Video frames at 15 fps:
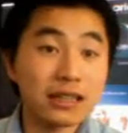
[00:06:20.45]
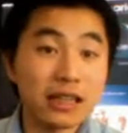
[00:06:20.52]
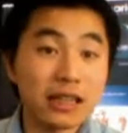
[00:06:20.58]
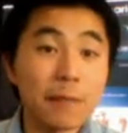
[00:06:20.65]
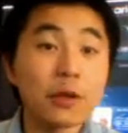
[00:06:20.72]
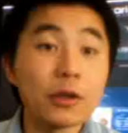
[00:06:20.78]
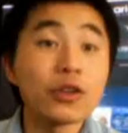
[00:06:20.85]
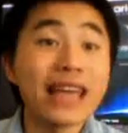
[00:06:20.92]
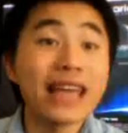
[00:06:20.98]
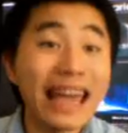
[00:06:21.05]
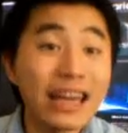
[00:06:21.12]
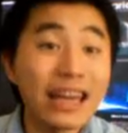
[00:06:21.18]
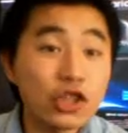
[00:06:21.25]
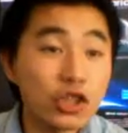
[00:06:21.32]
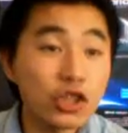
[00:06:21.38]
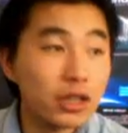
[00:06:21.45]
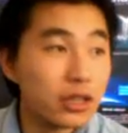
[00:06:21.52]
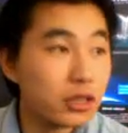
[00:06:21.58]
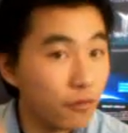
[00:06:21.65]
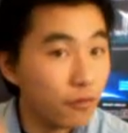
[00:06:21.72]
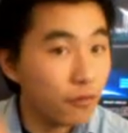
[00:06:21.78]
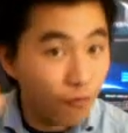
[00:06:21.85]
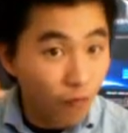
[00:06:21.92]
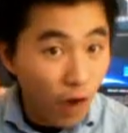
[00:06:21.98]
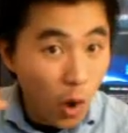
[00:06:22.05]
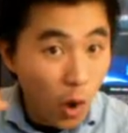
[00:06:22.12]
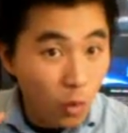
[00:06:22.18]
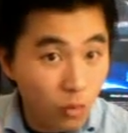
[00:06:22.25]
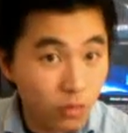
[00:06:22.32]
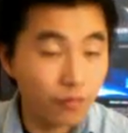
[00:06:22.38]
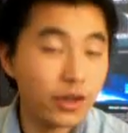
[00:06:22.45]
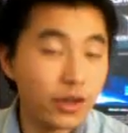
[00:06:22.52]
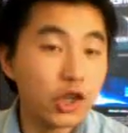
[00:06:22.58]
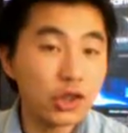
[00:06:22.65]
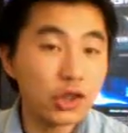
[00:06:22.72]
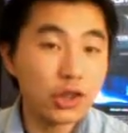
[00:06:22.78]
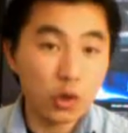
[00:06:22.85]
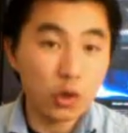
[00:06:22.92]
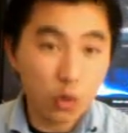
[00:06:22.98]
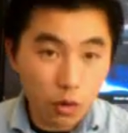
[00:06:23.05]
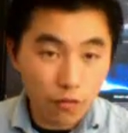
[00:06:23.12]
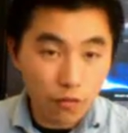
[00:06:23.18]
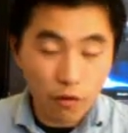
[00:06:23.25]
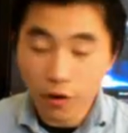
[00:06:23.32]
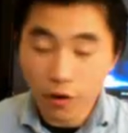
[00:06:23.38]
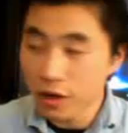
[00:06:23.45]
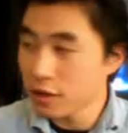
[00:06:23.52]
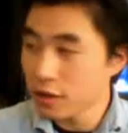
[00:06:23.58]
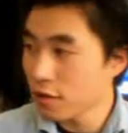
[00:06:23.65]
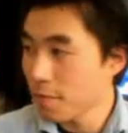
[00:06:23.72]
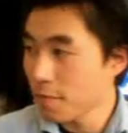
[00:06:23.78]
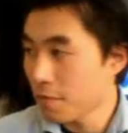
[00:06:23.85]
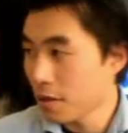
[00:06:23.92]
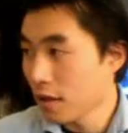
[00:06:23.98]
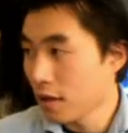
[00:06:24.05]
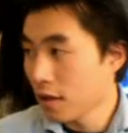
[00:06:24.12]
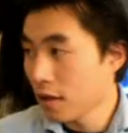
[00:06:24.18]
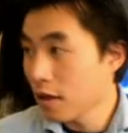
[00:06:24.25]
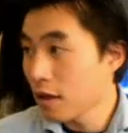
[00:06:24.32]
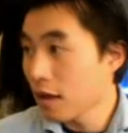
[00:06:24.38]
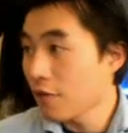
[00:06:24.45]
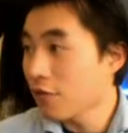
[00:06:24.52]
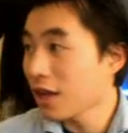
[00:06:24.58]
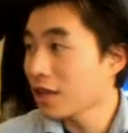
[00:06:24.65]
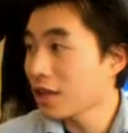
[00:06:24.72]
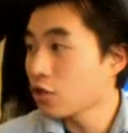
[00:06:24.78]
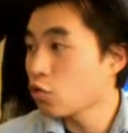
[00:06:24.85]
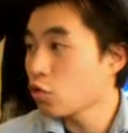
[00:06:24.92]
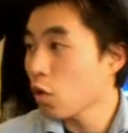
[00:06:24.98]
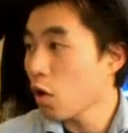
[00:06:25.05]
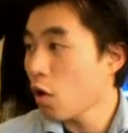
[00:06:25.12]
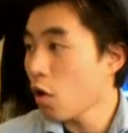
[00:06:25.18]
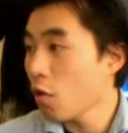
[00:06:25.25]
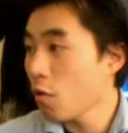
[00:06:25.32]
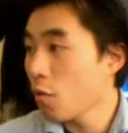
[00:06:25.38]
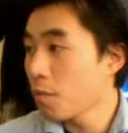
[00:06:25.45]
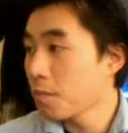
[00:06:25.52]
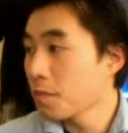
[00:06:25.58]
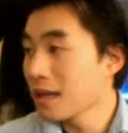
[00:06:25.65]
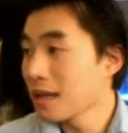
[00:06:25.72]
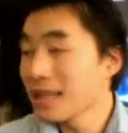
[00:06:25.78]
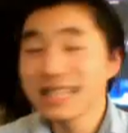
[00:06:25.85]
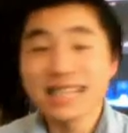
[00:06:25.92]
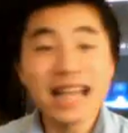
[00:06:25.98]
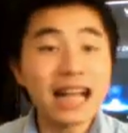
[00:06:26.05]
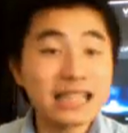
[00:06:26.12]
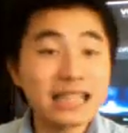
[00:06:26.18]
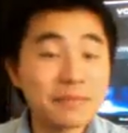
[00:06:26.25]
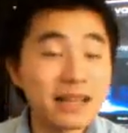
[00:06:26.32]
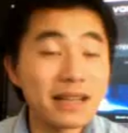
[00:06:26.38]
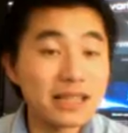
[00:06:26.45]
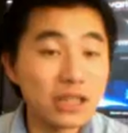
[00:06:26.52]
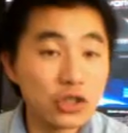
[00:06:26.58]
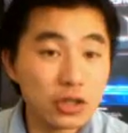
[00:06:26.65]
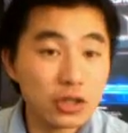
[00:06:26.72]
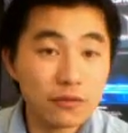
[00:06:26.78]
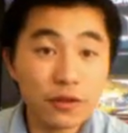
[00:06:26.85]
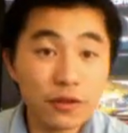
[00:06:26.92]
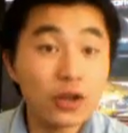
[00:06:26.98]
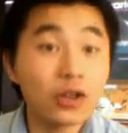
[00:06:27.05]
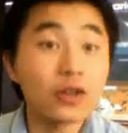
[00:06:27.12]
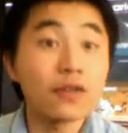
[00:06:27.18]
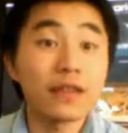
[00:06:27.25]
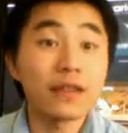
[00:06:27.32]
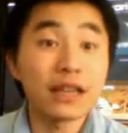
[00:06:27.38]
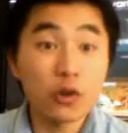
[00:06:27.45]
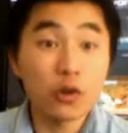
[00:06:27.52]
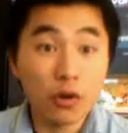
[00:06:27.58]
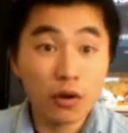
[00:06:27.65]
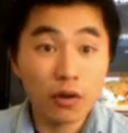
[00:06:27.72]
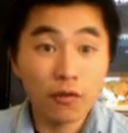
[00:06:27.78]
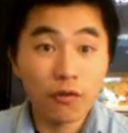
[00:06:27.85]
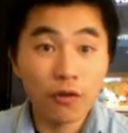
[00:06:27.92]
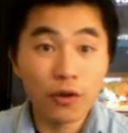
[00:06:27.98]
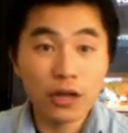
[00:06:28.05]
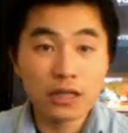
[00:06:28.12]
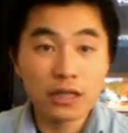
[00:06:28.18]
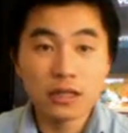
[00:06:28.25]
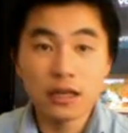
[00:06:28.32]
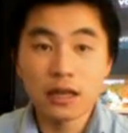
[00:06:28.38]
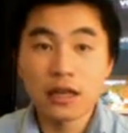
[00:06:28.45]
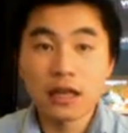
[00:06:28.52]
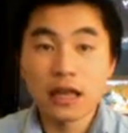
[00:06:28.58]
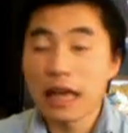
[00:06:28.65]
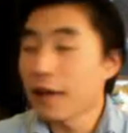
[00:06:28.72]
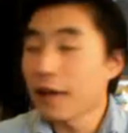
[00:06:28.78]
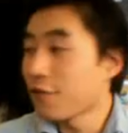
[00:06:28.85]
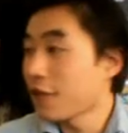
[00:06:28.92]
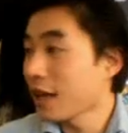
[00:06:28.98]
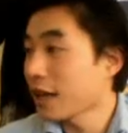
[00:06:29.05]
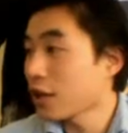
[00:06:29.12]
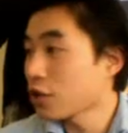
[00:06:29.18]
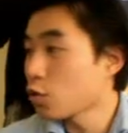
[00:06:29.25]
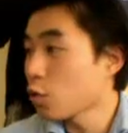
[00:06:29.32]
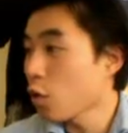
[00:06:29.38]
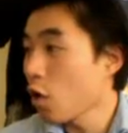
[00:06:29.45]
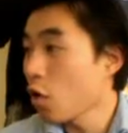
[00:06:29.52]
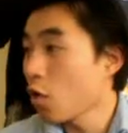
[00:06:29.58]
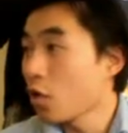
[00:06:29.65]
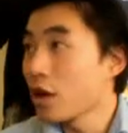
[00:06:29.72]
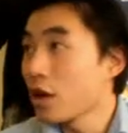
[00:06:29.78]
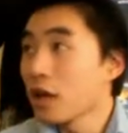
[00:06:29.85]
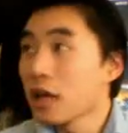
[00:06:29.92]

communications, phone, the Google Voice, if they control text messages via Google Voice, if they control